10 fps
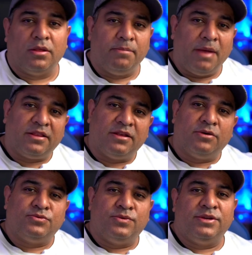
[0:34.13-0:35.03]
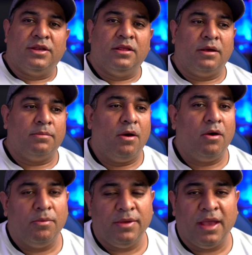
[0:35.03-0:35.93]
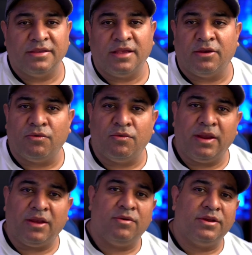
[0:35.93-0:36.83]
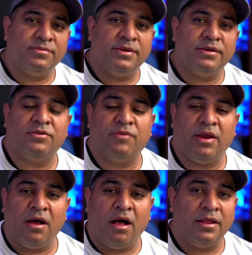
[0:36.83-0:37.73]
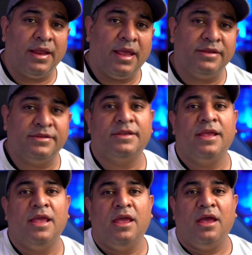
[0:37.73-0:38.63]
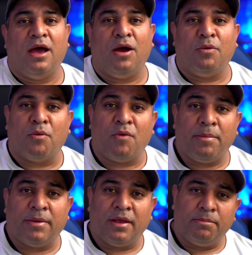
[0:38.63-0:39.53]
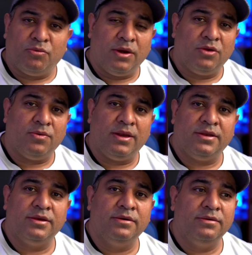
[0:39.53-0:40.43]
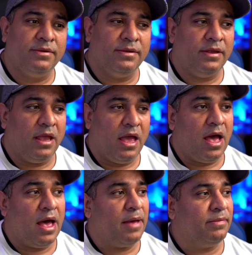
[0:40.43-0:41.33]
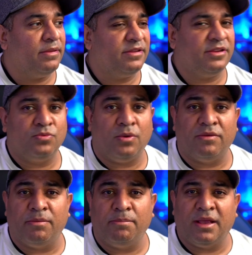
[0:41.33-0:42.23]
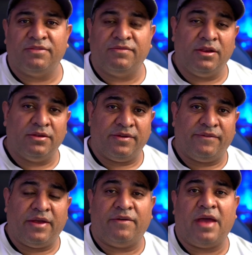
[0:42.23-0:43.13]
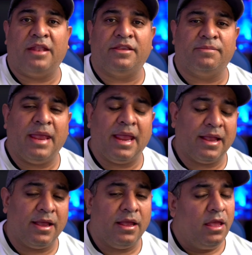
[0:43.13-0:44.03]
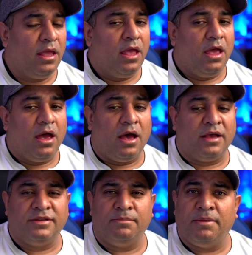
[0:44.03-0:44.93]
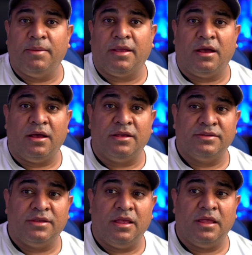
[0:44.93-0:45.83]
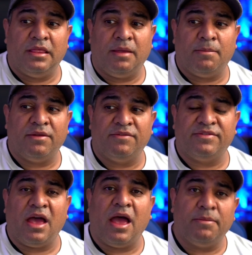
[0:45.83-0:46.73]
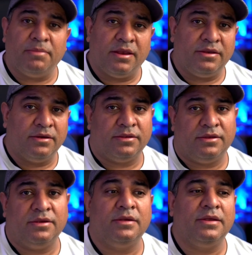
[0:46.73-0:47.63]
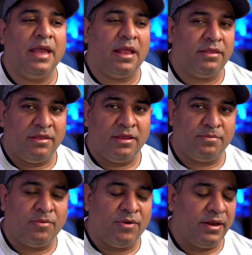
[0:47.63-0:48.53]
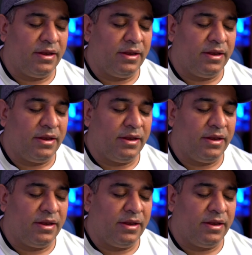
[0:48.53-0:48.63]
back to Conquest Racing Club. Hope you guys had a great Christmas, great holidays. Uh, we're wrapping up 2022. Uh, um, this is one of the biggest videos I've ever had to make, uh, simply because the amount of time that it took to get to this point.